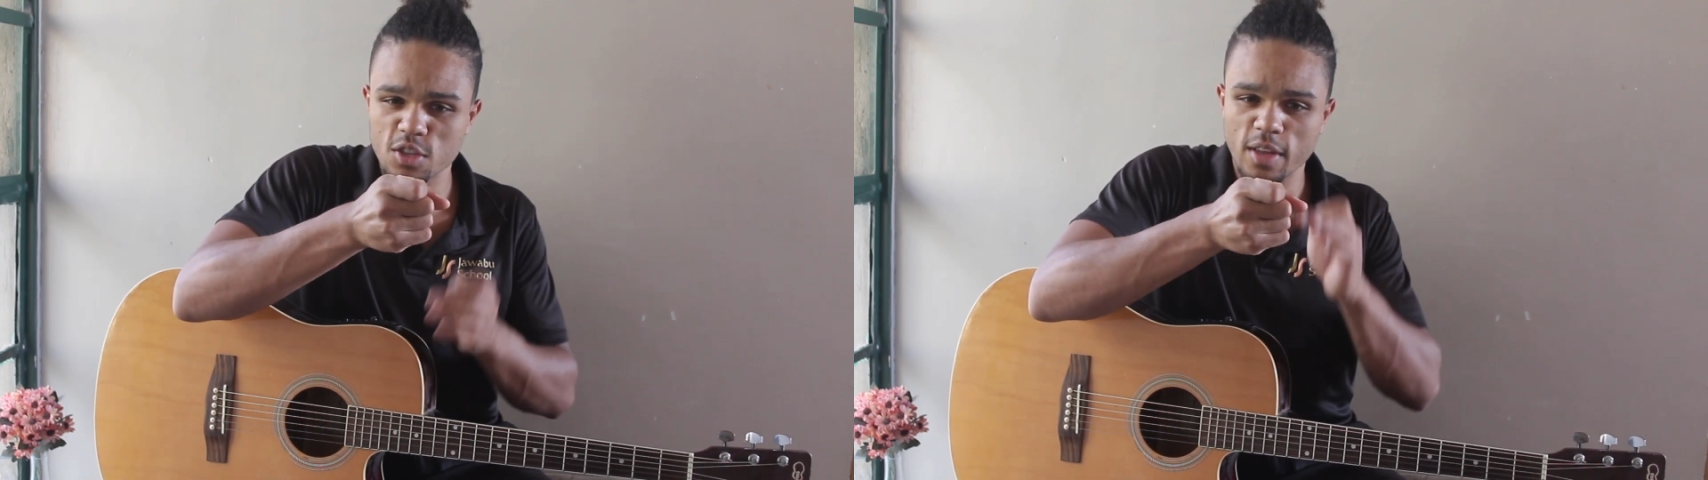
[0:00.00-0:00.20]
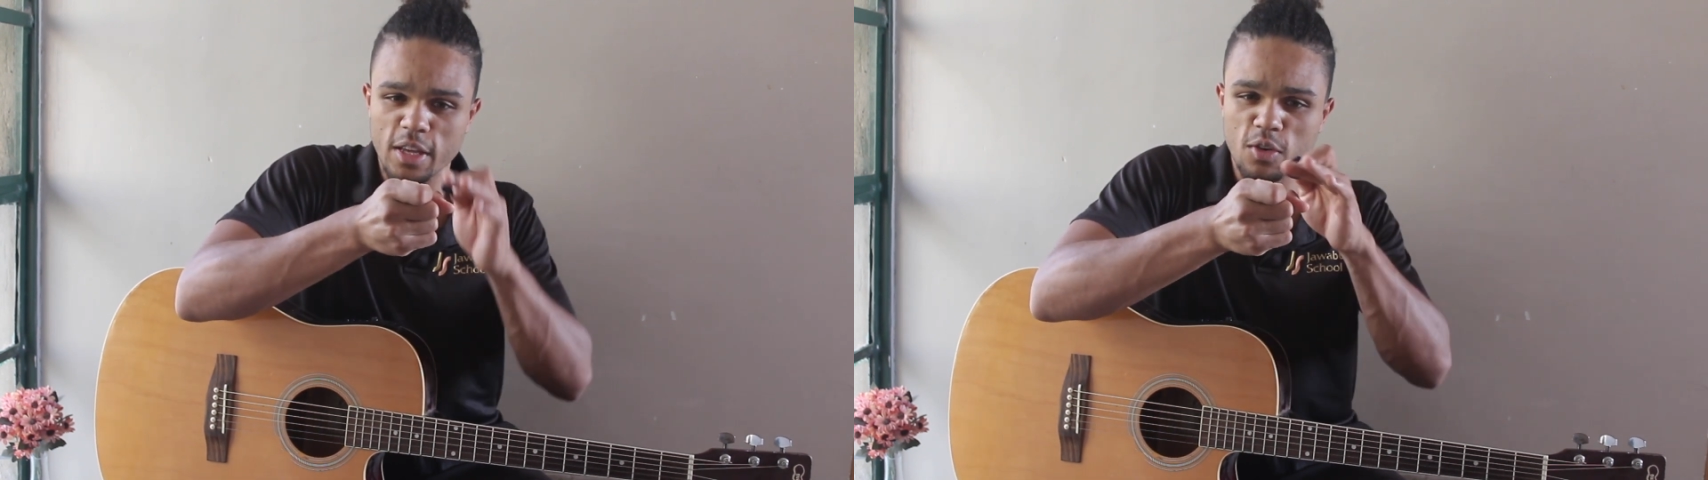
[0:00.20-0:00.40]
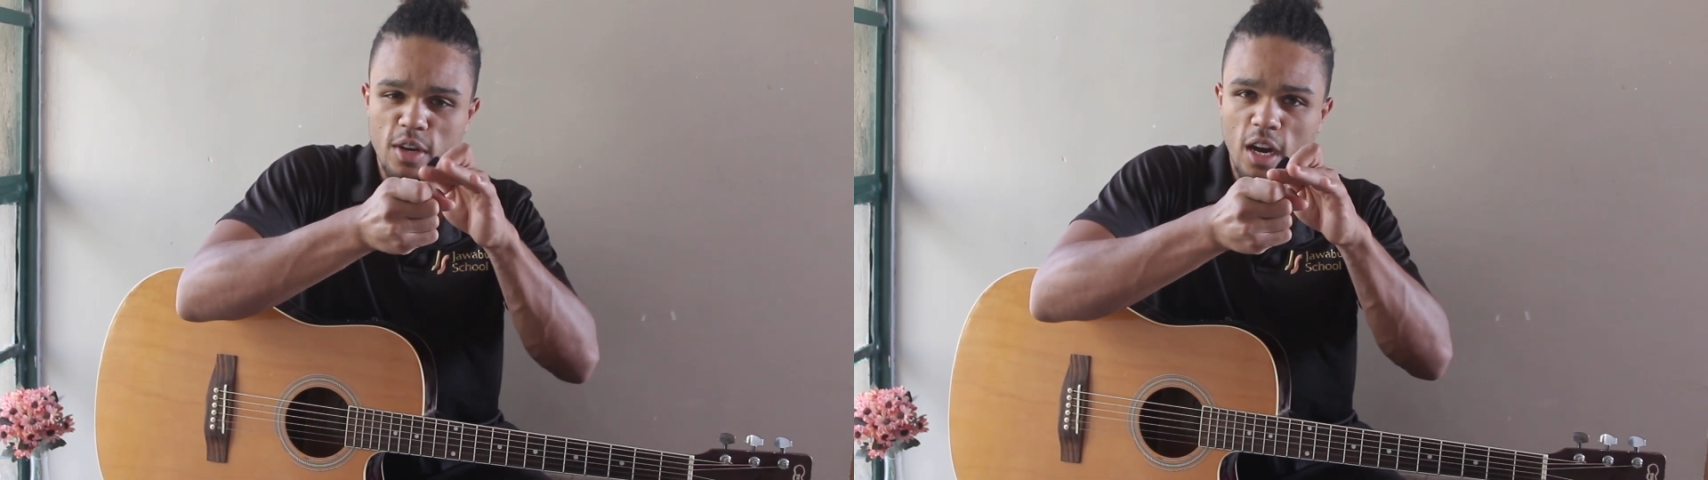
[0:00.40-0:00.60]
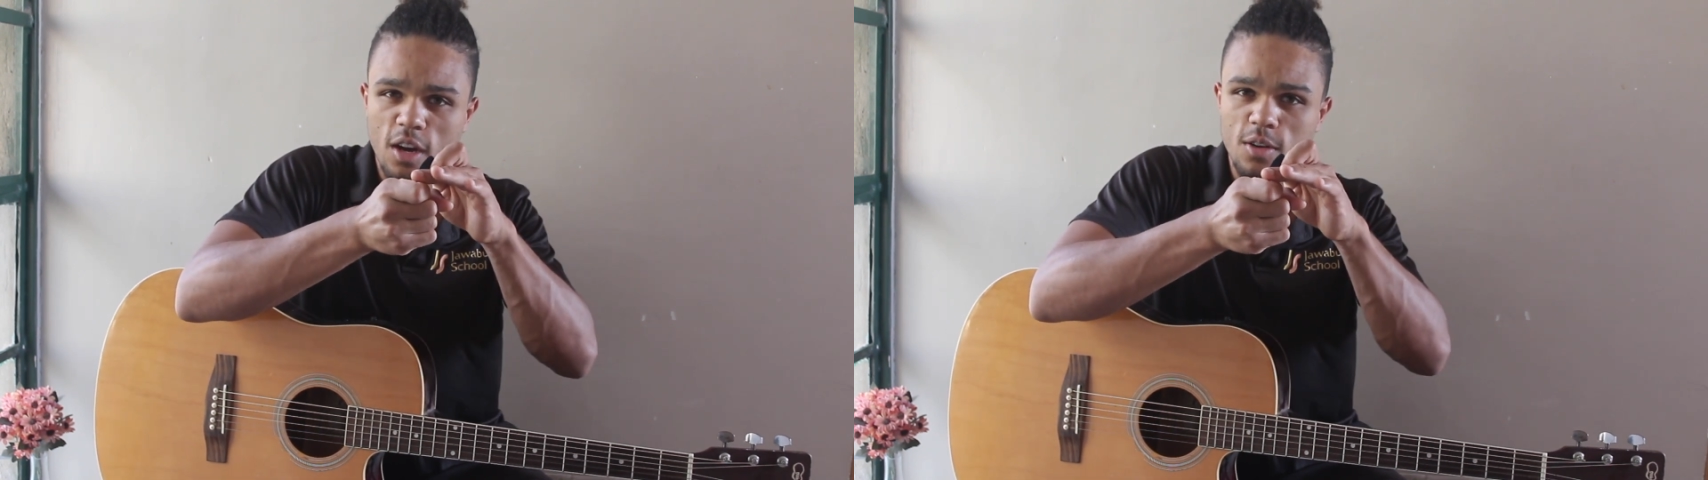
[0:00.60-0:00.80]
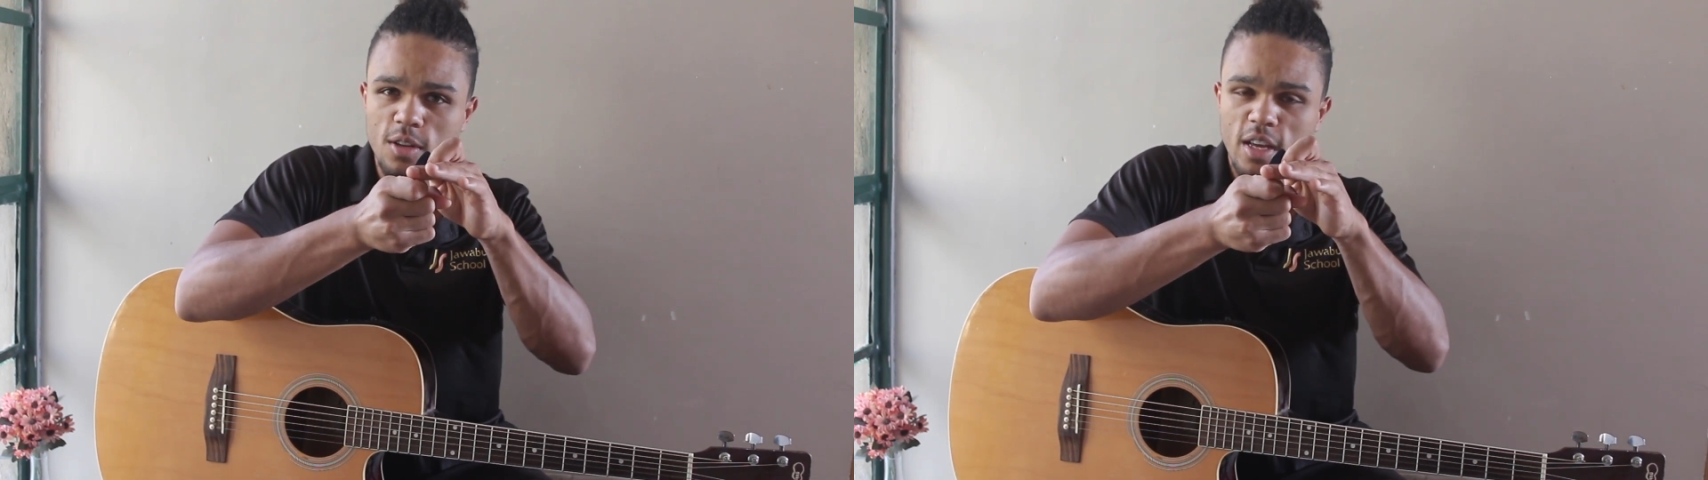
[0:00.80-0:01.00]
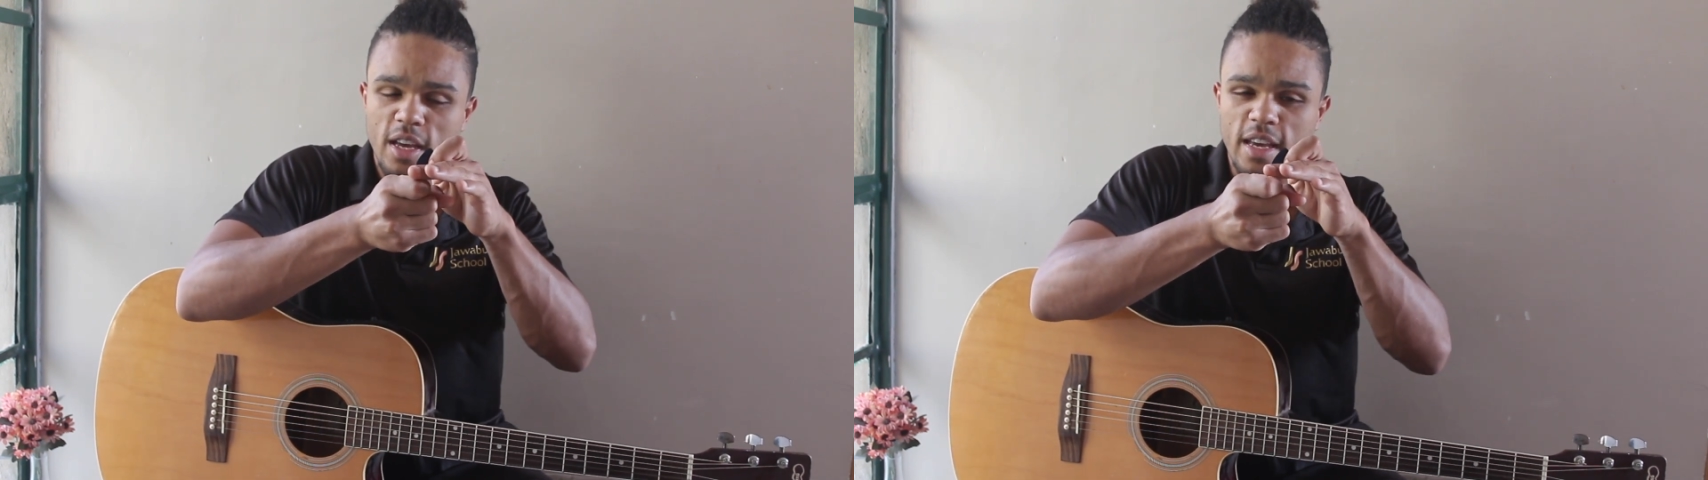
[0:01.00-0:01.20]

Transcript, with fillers: so that your knuckle